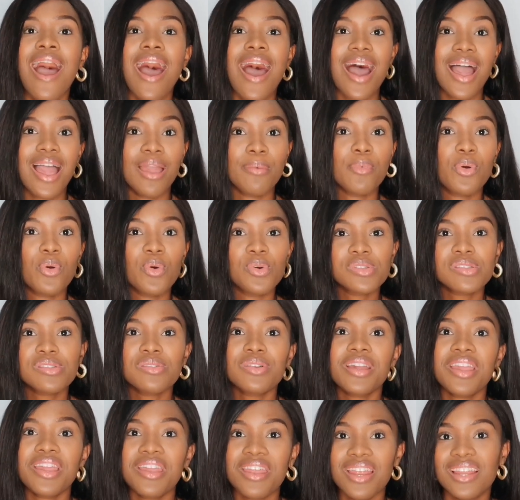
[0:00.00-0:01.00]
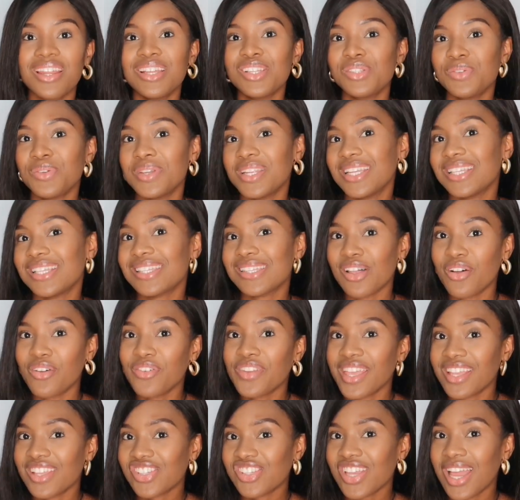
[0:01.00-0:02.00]
I'm also currently doing a
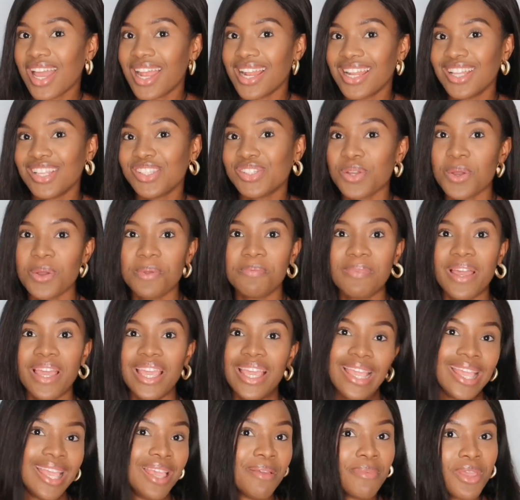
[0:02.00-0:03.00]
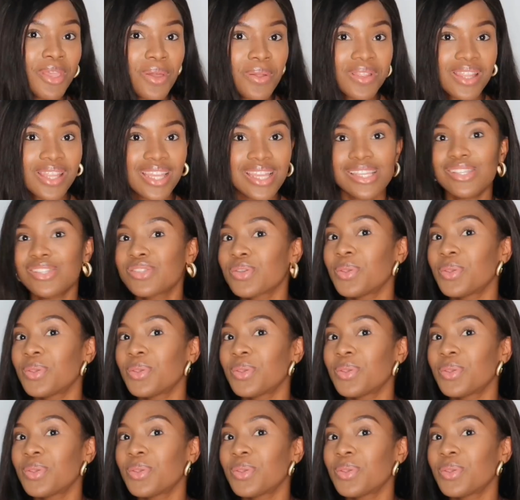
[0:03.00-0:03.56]
self-care challenge on my email list,